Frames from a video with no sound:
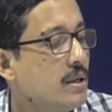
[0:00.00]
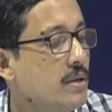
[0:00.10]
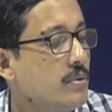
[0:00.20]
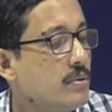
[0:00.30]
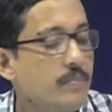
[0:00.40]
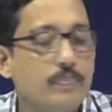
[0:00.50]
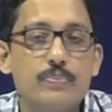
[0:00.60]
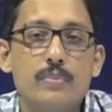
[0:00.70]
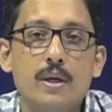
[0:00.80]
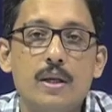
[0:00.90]

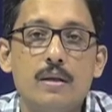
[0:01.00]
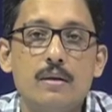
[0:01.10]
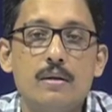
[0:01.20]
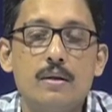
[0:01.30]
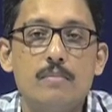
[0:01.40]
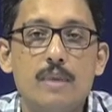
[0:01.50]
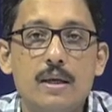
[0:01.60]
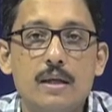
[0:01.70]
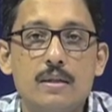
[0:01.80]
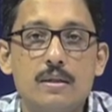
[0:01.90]
in
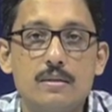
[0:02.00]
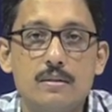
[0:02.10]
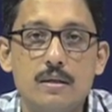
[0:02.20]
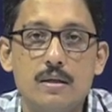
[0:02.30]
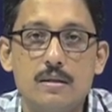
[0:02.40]
making this